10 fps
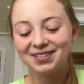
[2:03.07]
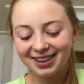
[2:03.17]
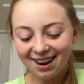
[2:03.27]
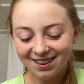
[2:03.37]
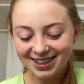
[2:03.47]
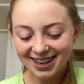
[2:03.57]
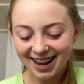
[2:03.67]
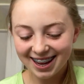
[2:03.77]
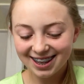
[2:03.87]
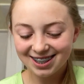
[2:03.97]
I was
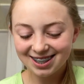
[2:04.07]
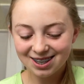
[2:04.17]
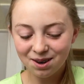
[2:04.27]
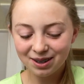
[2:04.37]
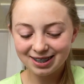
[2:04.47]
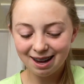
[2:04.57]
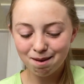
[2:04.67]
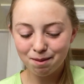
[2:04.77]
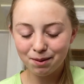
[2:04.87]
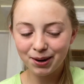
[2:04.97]
like so excited,
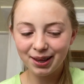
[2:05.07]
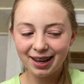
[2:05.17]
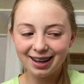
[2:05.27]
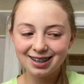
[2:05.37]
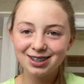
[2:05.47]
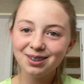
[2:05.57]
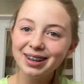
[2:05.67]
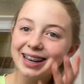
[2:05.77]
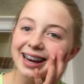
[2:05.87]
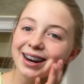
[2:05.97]
but we were like, should we
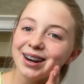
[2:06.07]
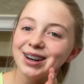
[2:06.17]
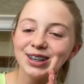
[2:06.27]
get her?